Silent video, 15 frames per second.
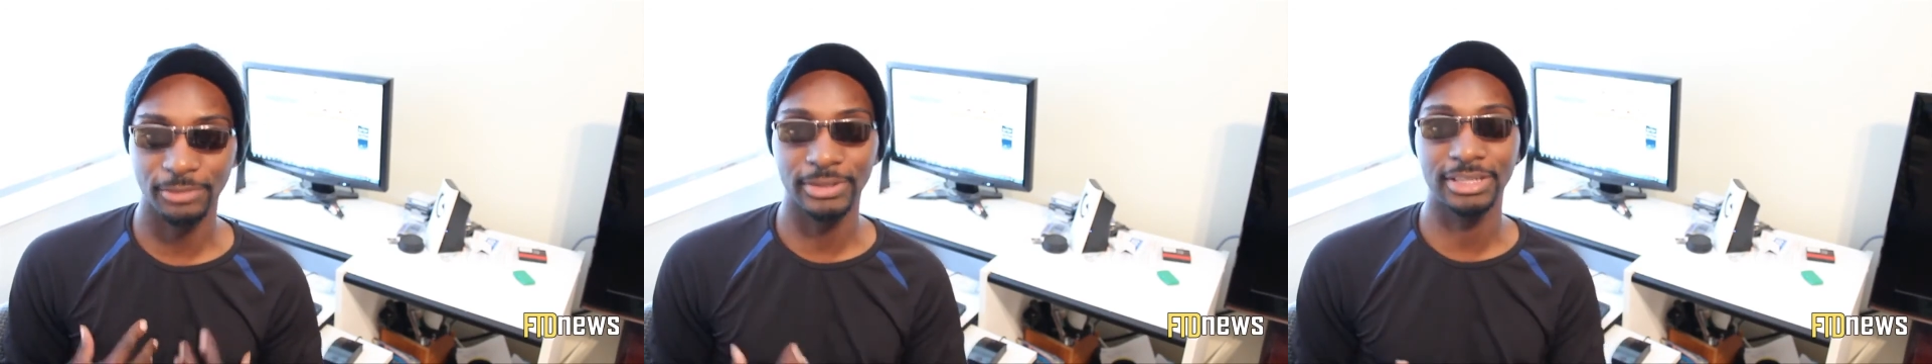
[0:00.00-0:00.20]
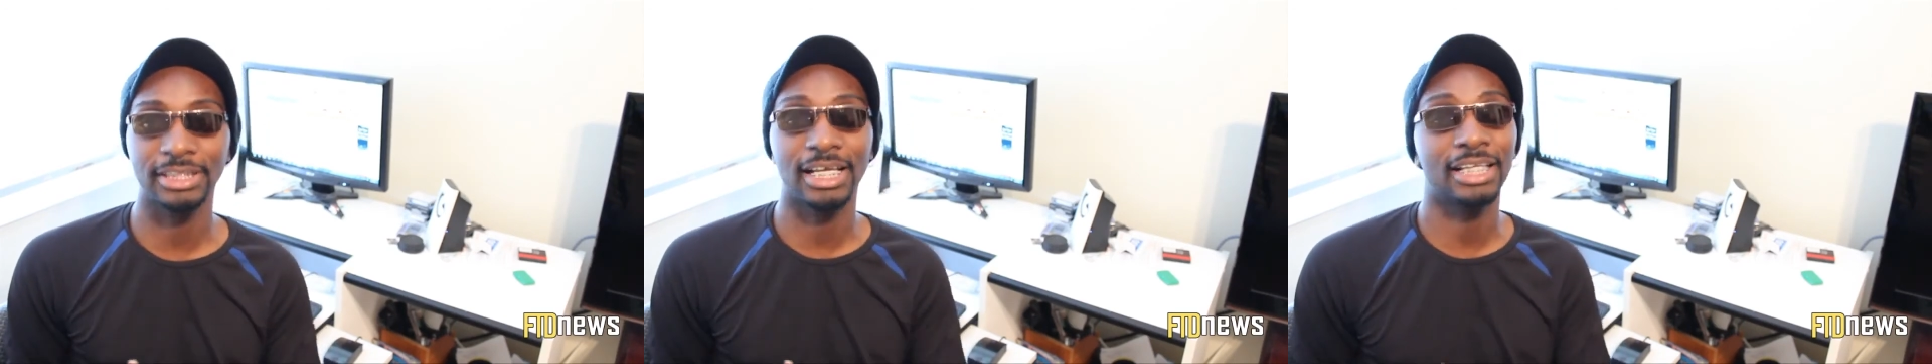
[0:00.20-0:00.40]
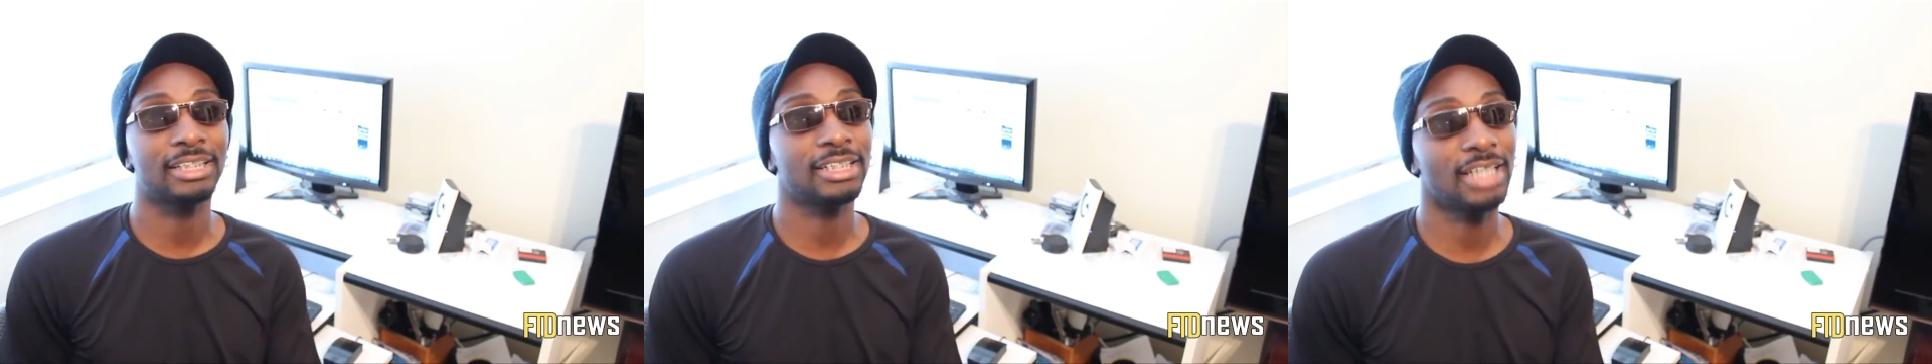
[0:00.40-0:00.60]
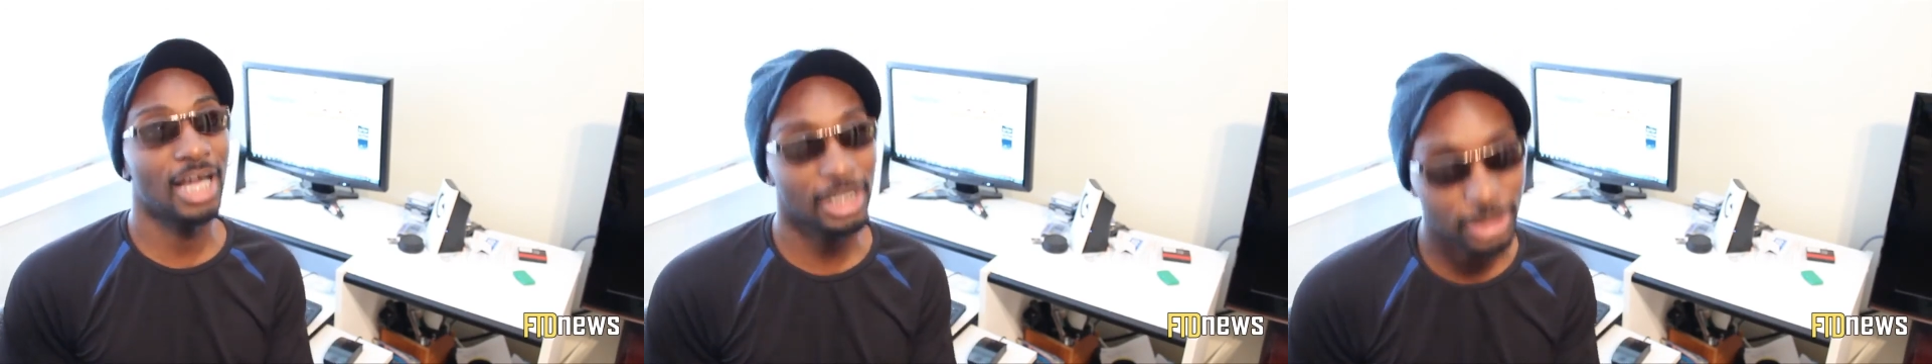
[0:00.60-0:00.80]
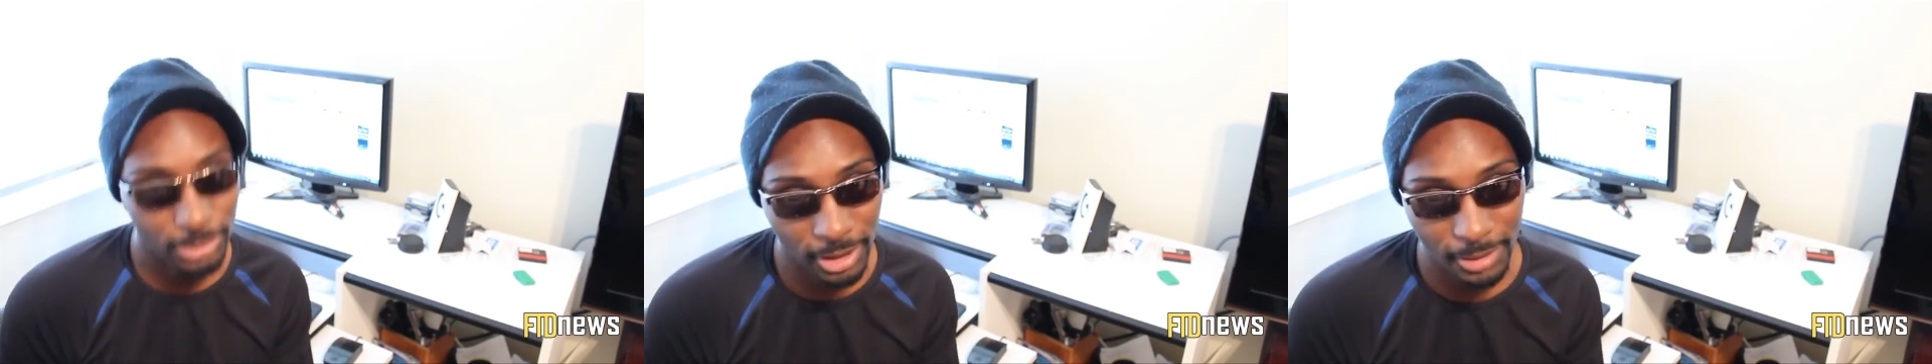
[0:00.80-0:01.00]
the original
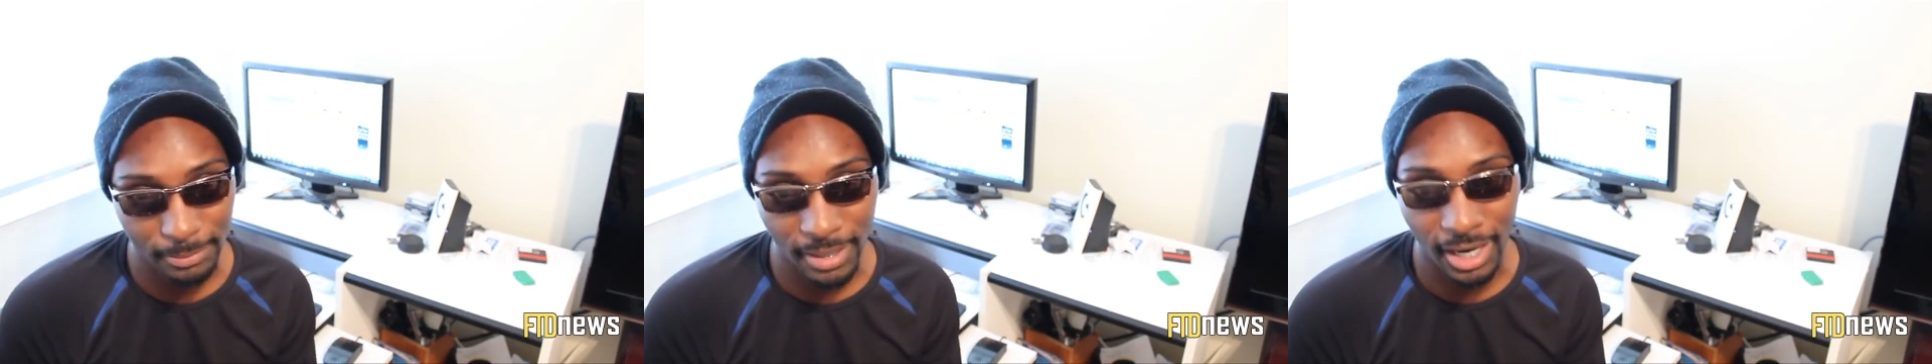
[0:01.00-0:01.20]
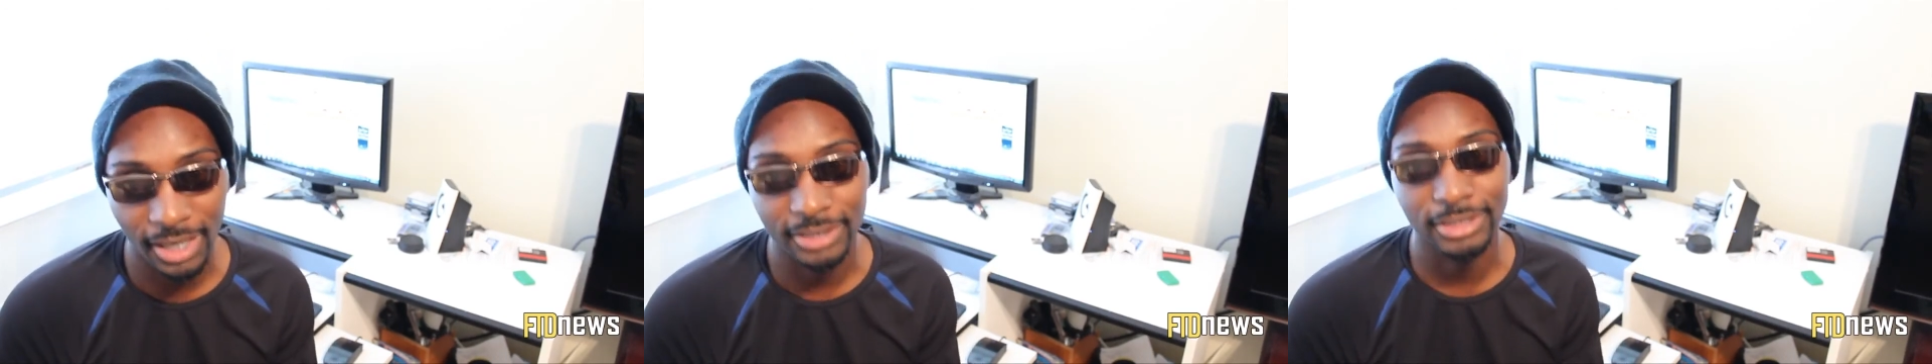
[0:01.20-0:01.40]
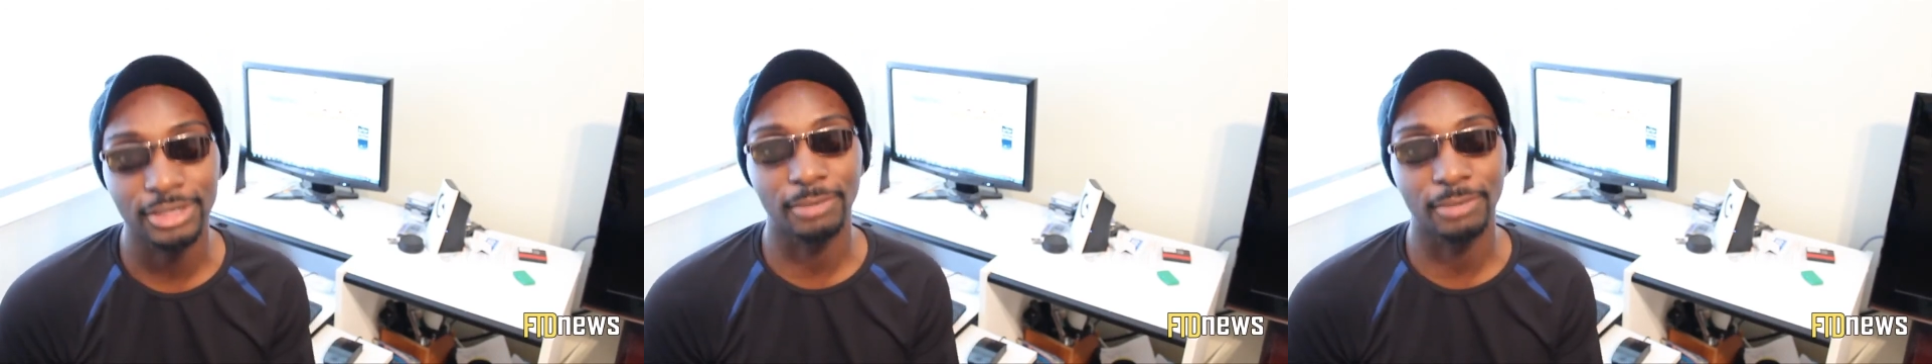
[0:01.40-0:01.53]
natural born